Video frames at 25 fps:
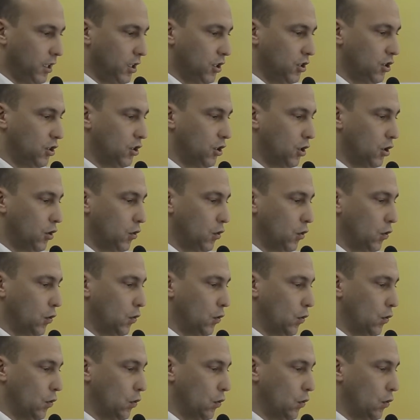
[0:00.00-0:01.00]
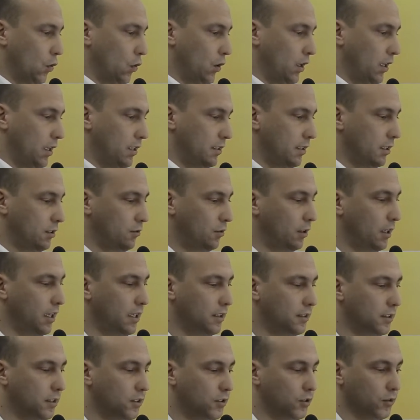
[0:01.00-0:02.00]
So is it
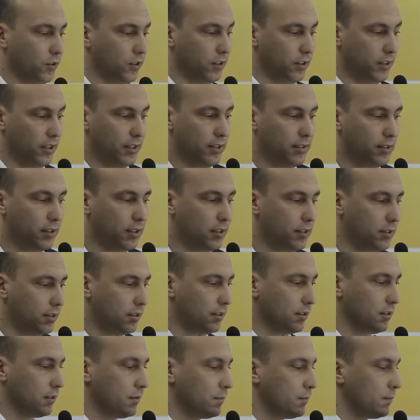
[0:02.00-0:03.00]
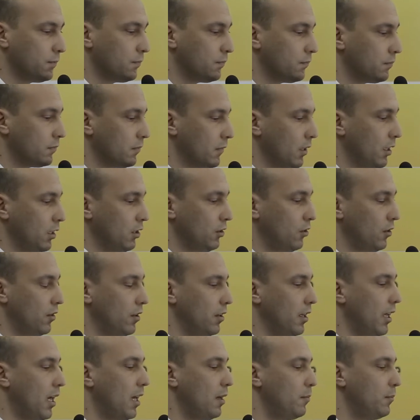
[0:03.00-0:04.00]
related to the distance to the
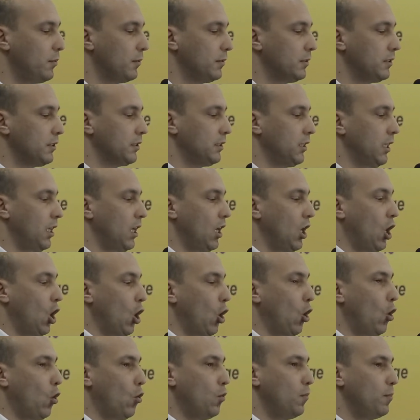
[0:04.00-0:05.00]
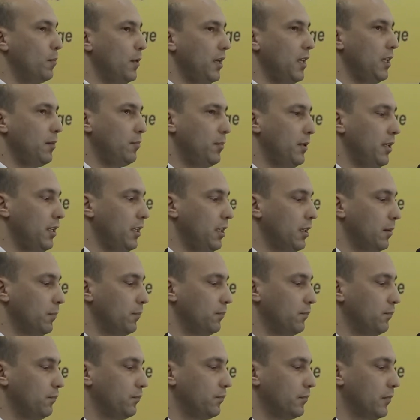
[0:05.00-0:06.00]
lab? Or
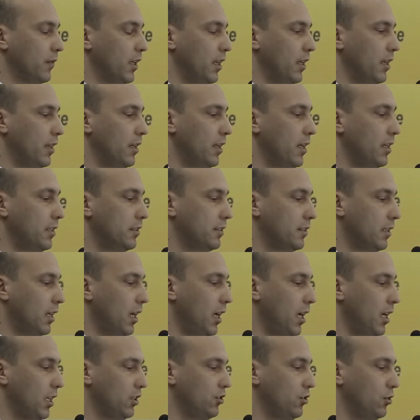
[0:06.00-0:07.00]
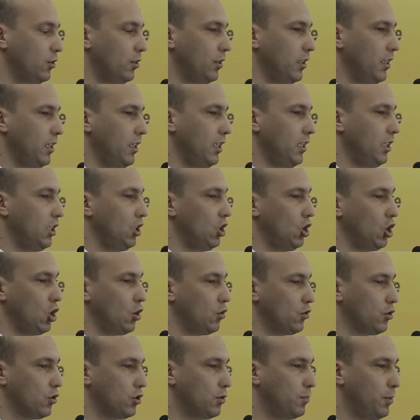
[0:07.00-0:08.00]
maybe there's actually no
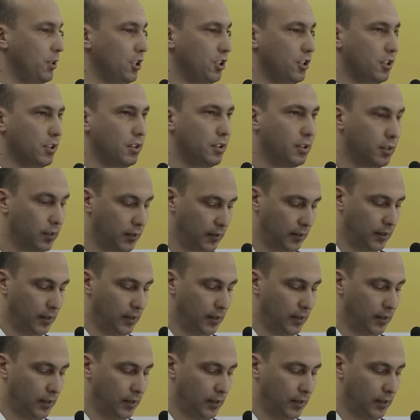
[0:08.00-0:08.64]
suspicion.